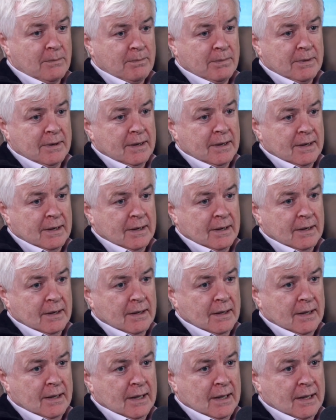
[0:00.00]
up,
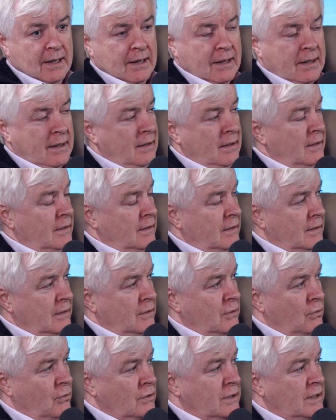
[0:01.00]
uh,
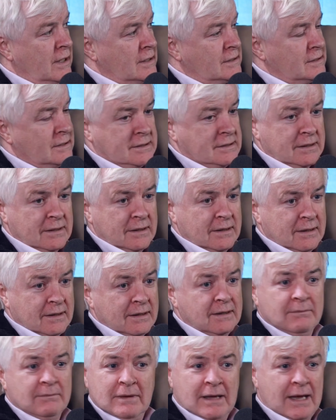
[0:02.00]
court bombings cases.
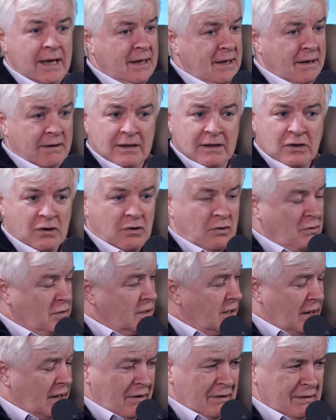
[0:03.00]
and yeah, yeah, killings, and
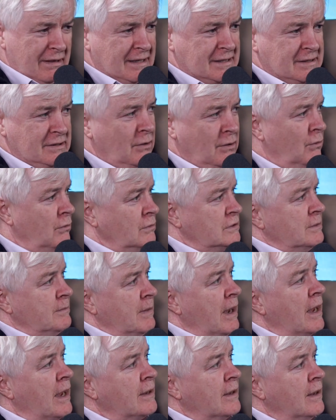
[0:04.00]
court, yeah. Oh, listen, the whole
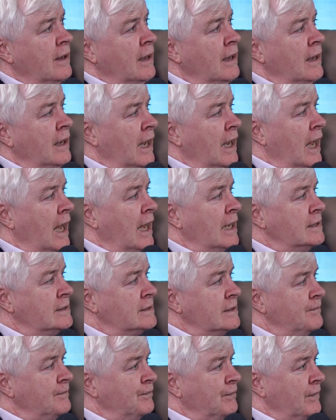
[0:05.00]
shebang.
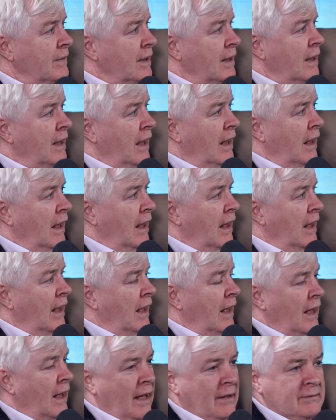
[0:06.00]
And
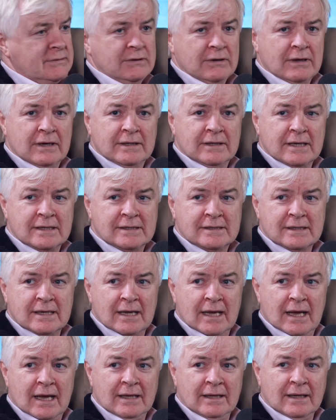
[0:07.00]
I was looking at this,
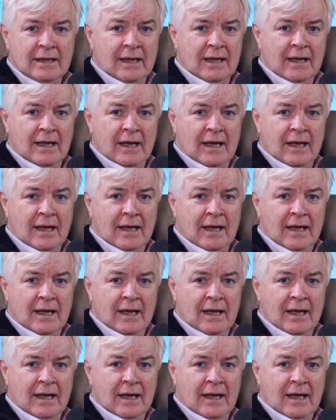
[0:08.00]
and